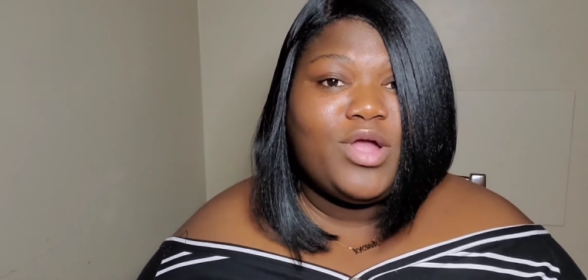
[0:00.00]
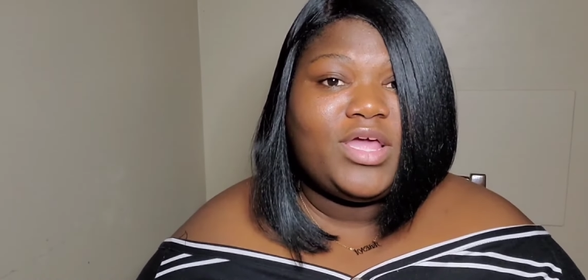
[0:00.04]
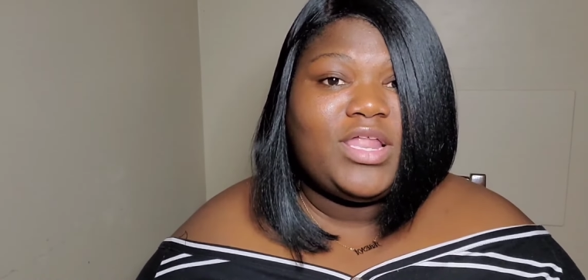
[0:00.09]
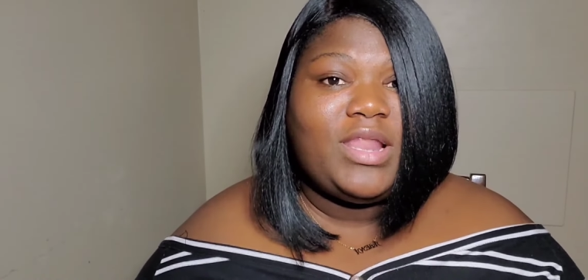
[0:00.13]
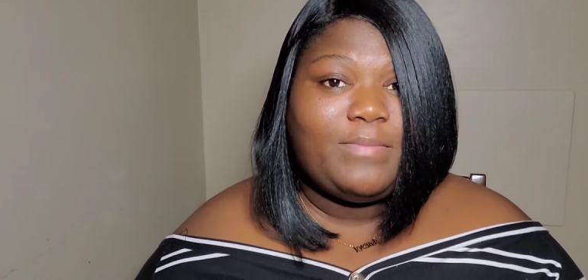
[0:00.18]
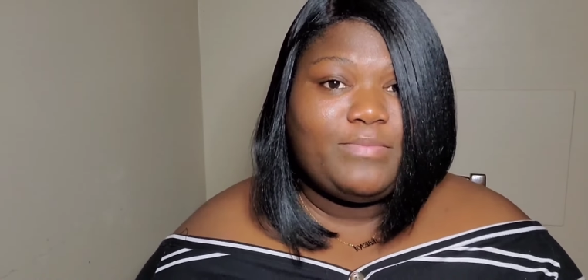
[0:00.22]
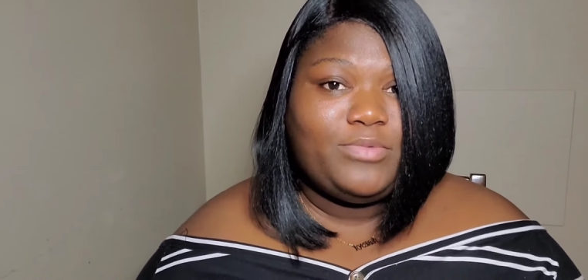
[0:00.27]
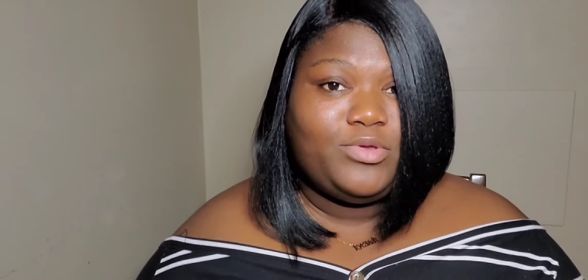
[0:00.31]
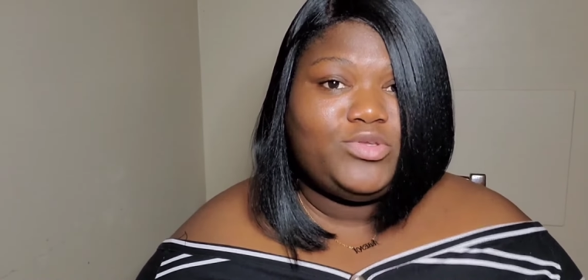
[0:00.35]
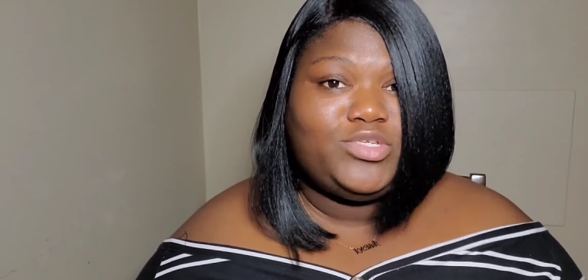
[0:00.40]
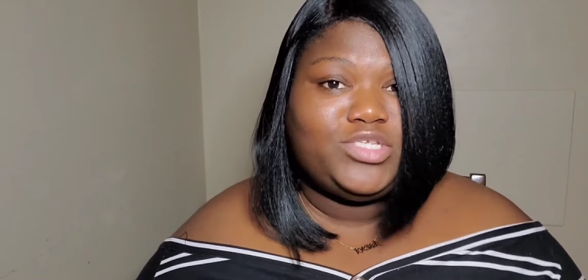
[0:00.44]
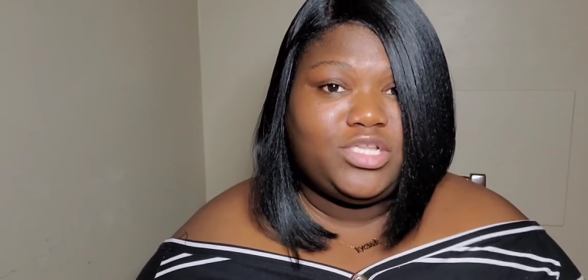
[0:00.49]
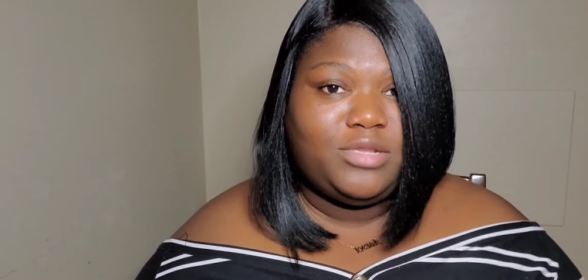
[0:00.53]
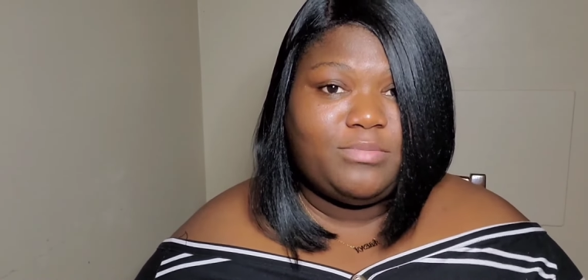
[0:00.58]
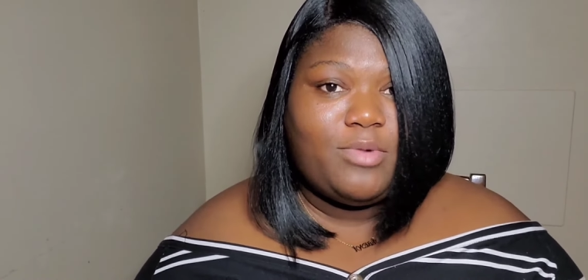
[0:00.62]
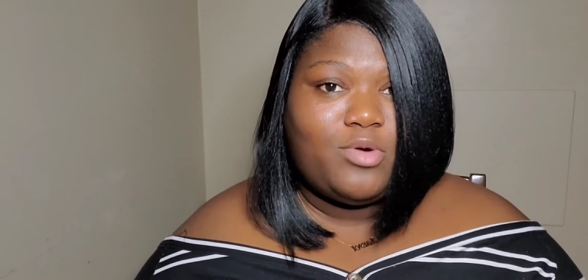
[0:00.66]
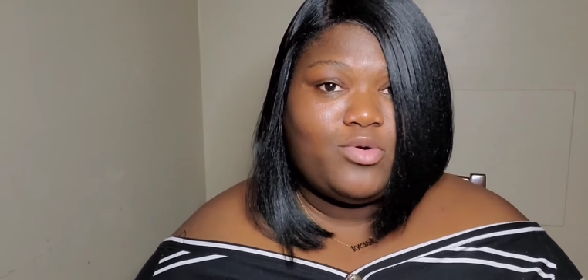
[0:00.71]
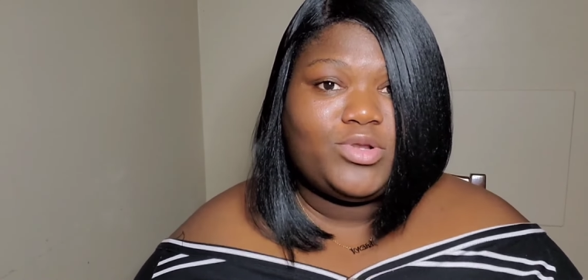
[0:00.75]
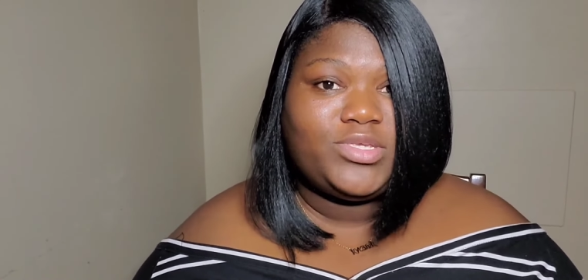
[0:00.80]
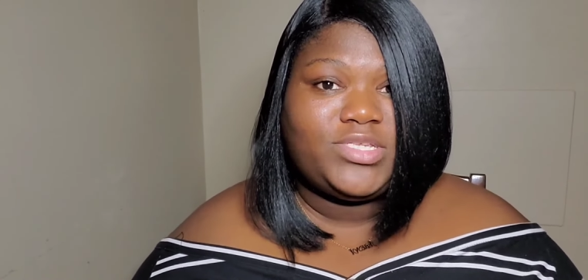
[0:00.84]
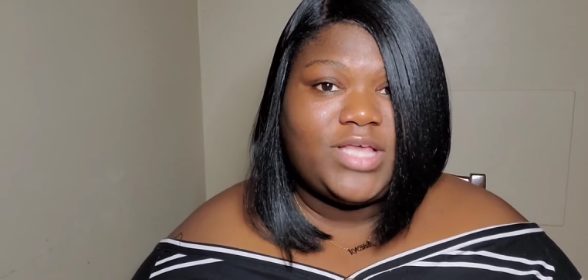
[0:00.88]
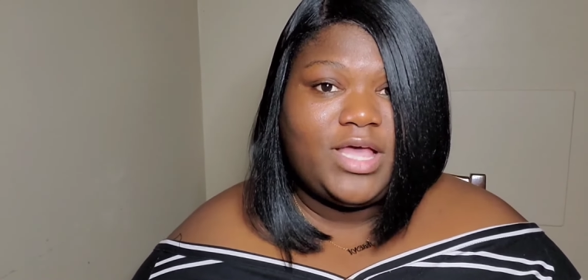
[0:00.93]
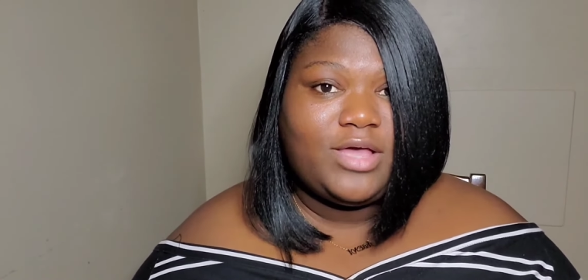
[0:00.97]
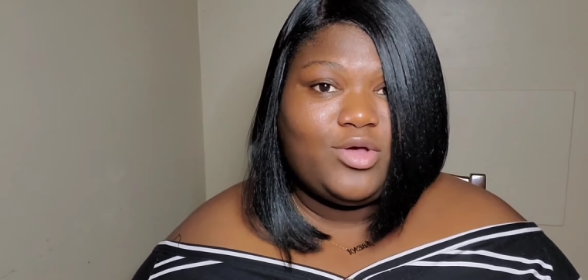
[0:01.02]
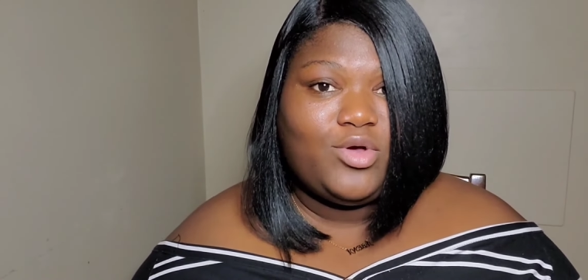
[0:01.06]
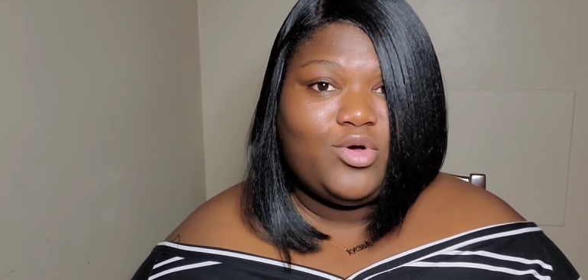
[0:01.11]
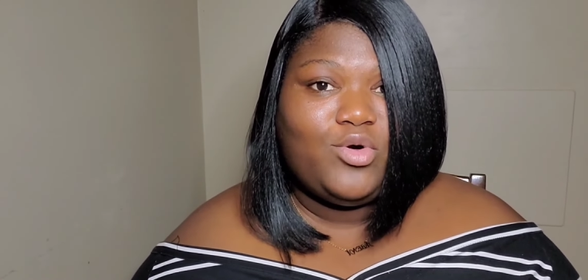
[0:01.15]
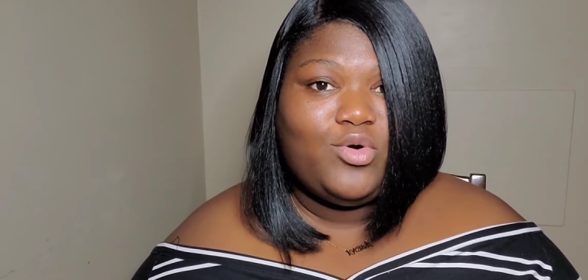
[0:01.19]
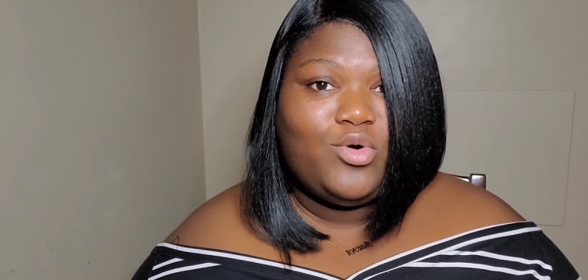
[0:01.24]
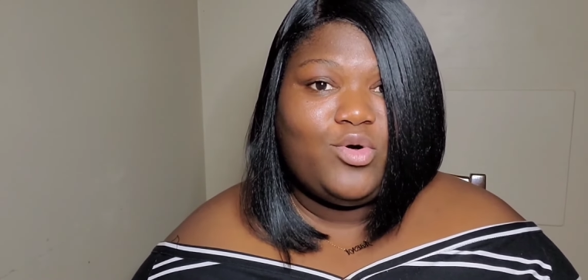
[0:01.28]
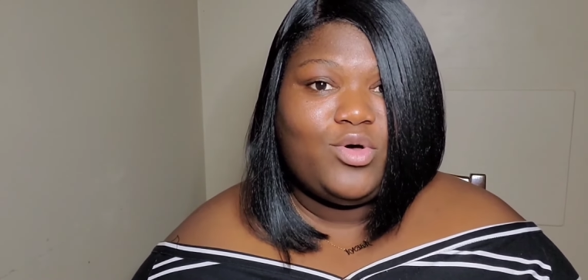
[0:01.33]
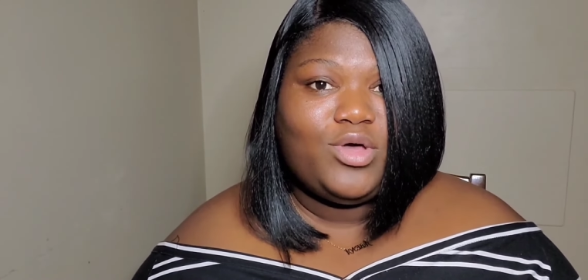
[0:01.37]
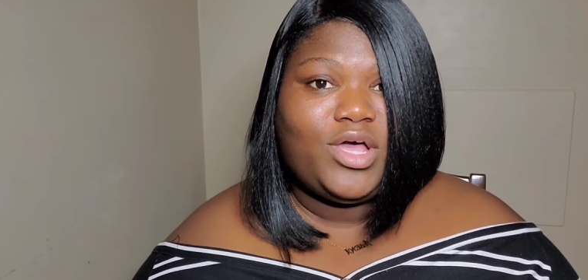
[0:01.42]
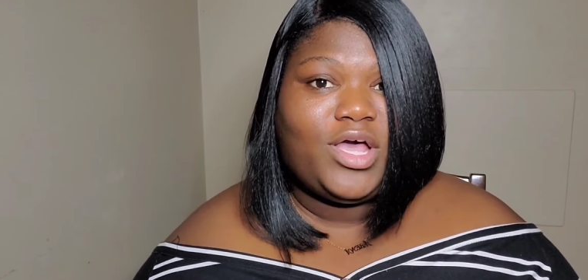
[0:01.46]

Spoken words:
and I'm using a motorcycle,